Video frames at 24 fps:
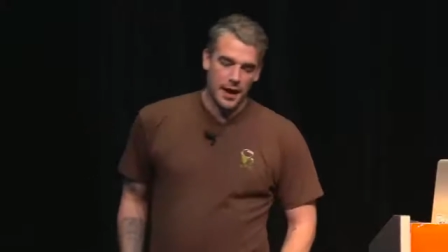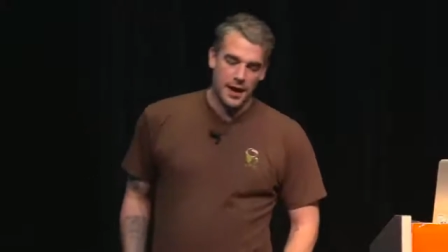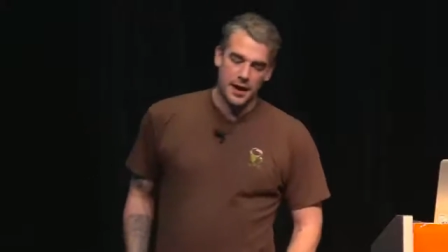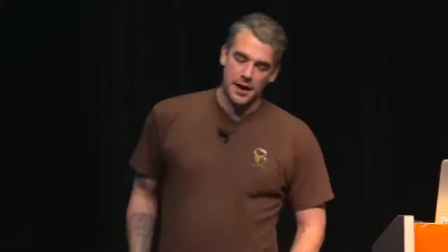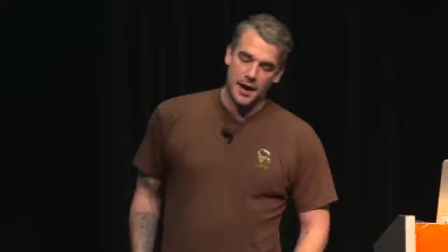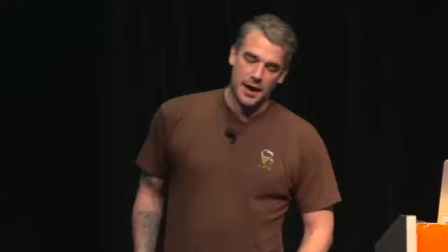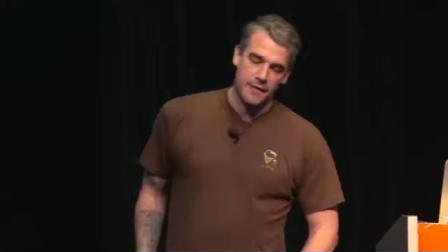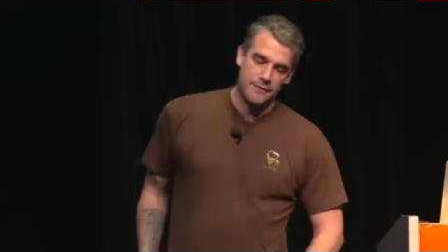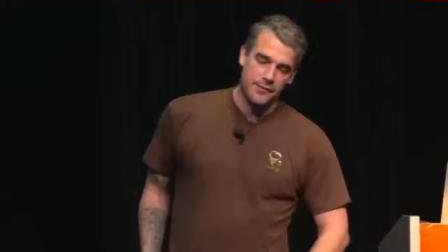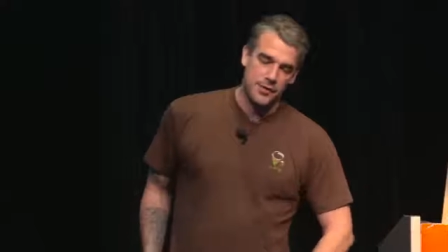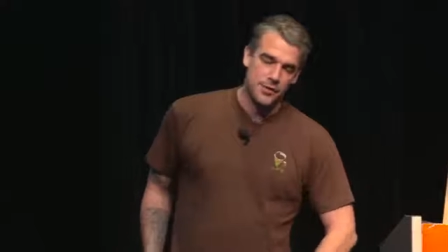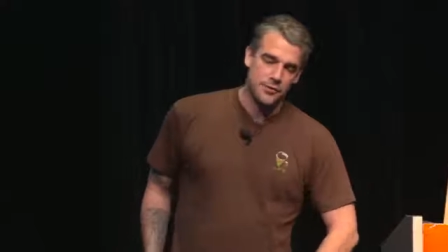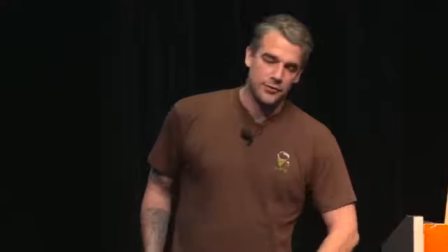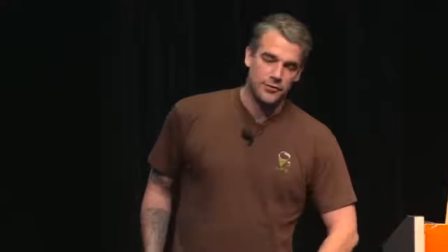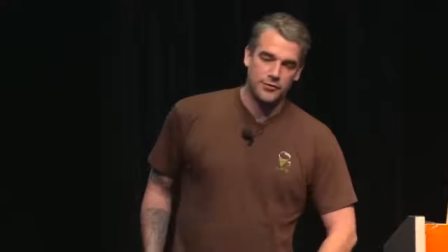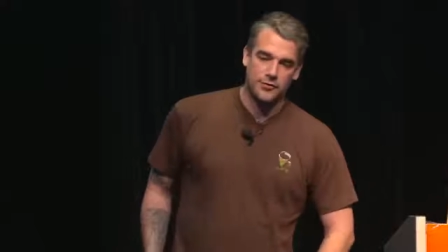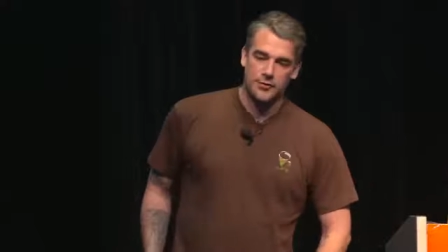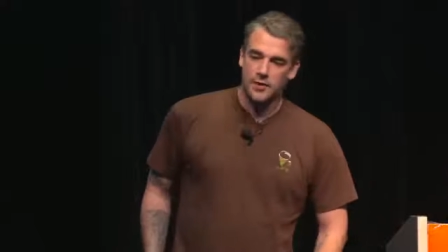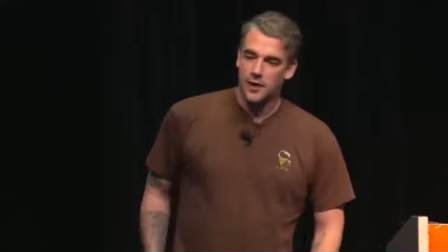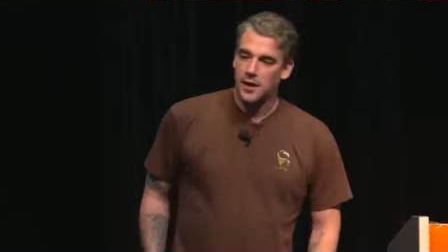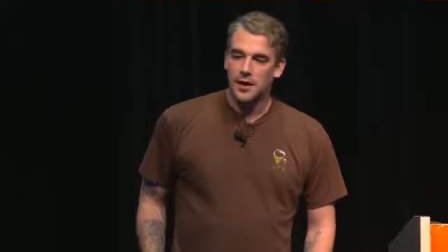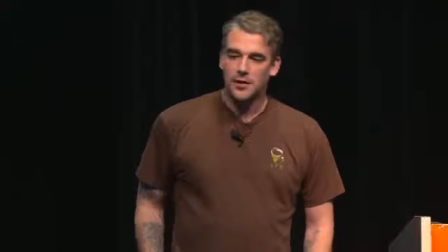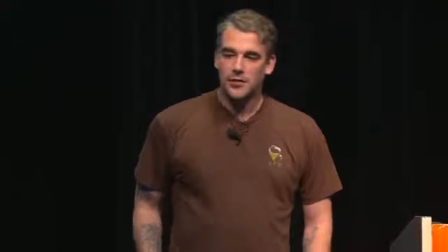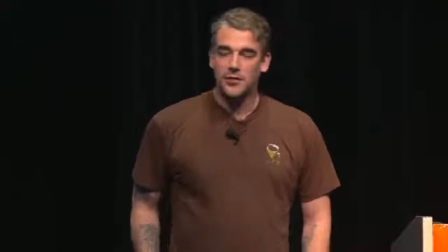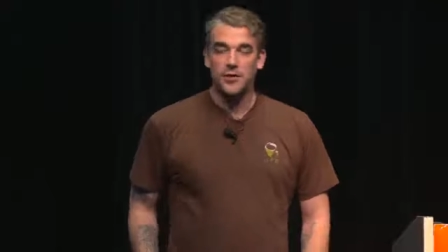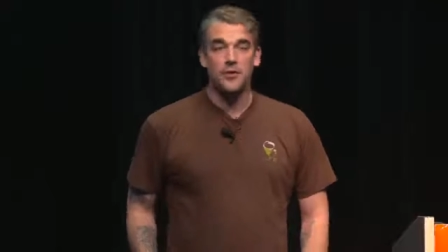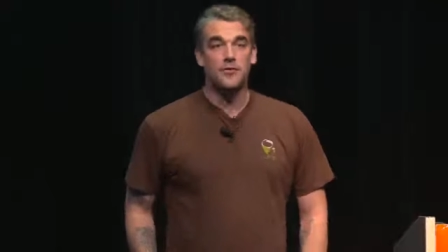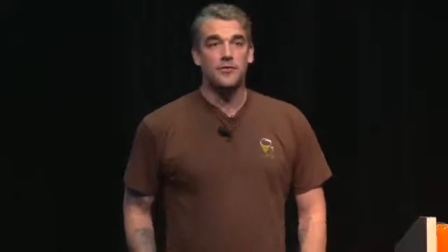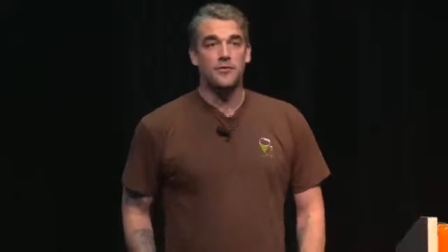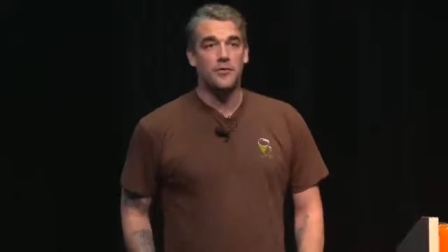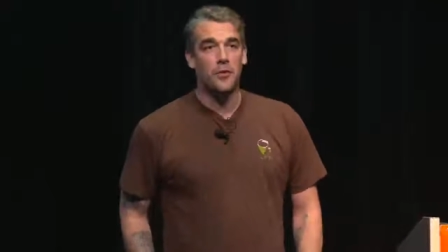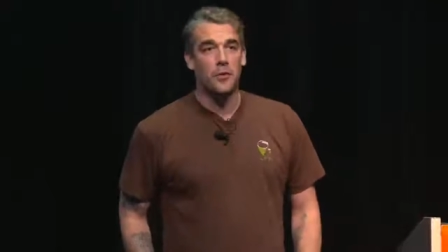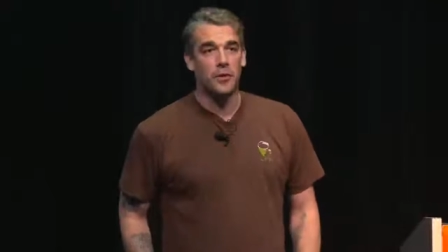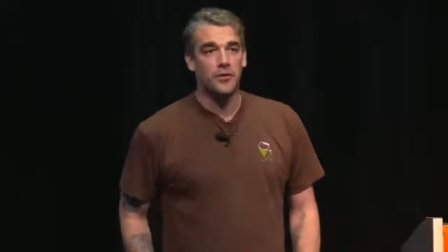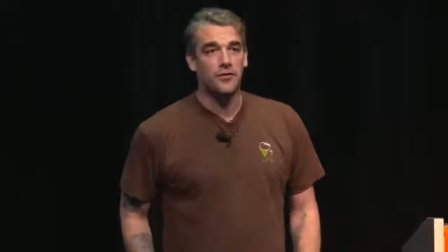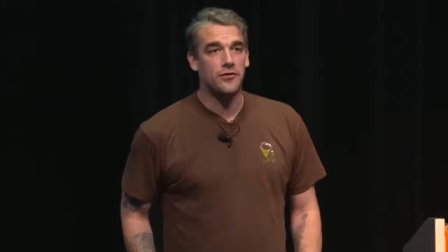And I've used
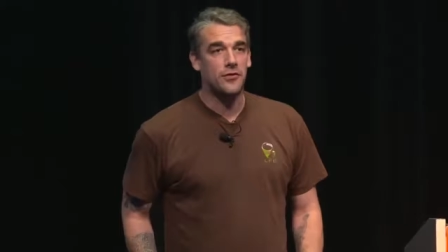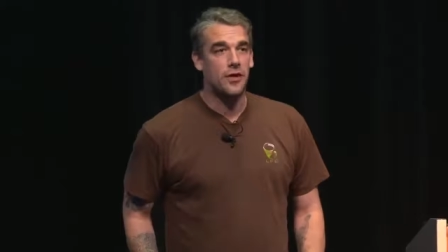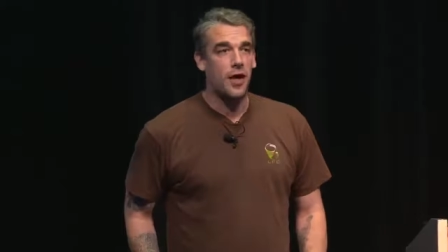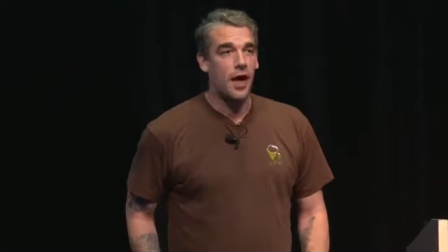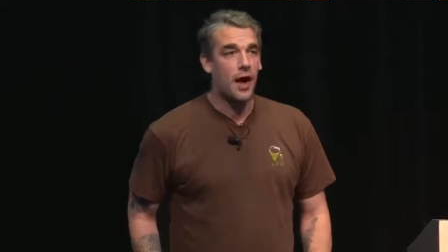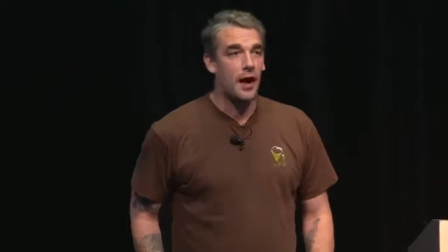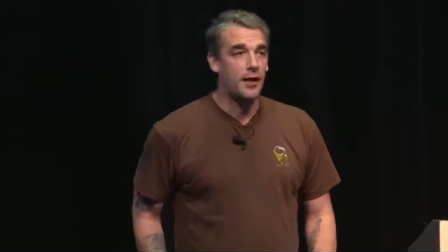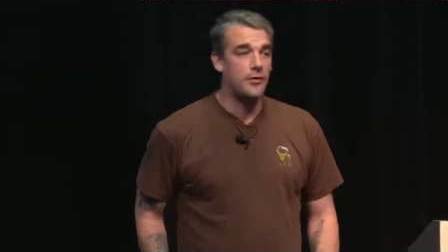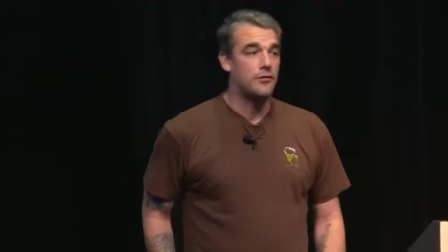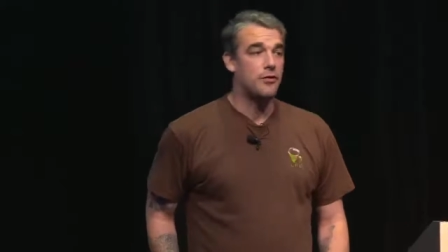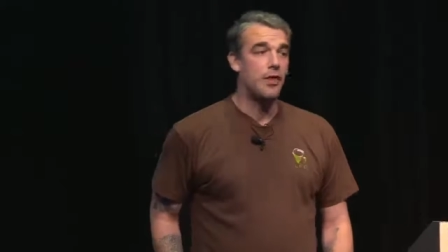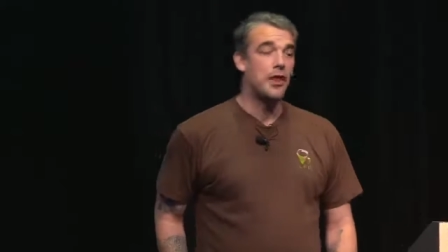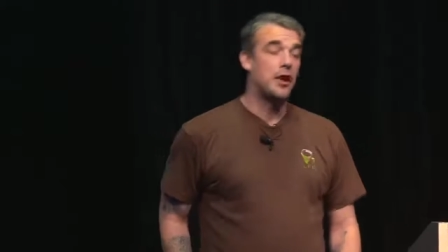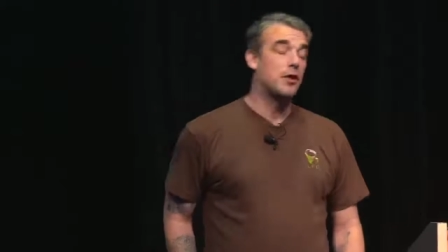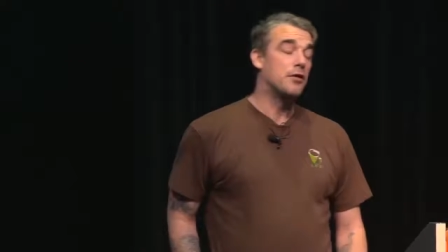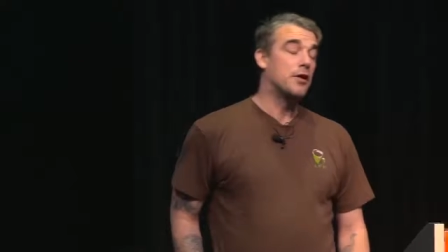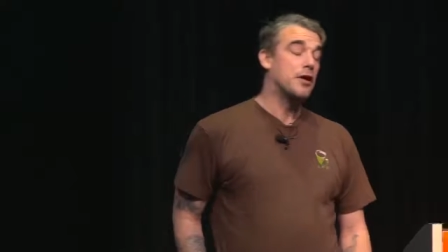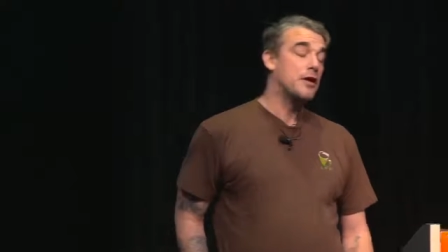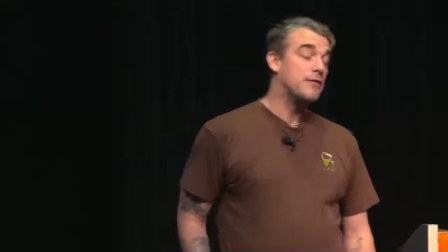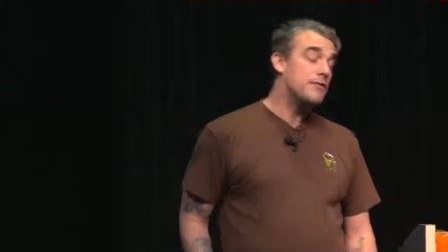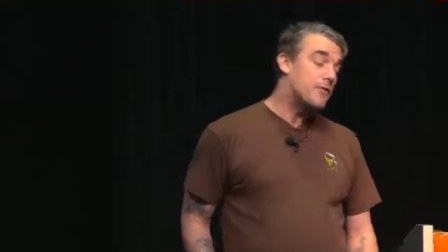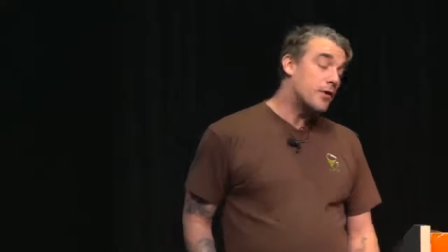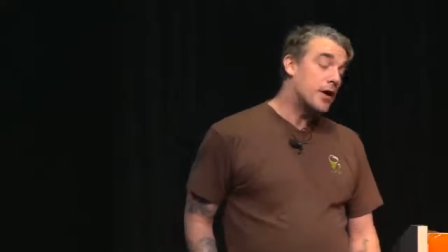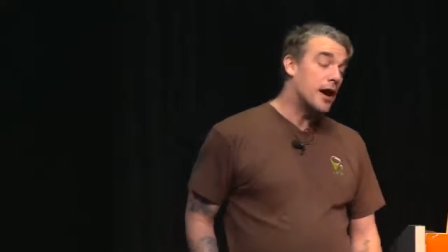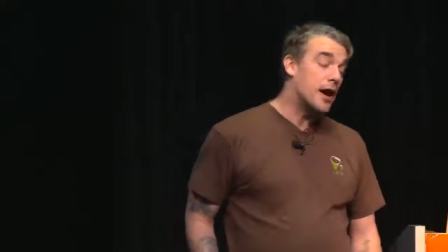these four slides literally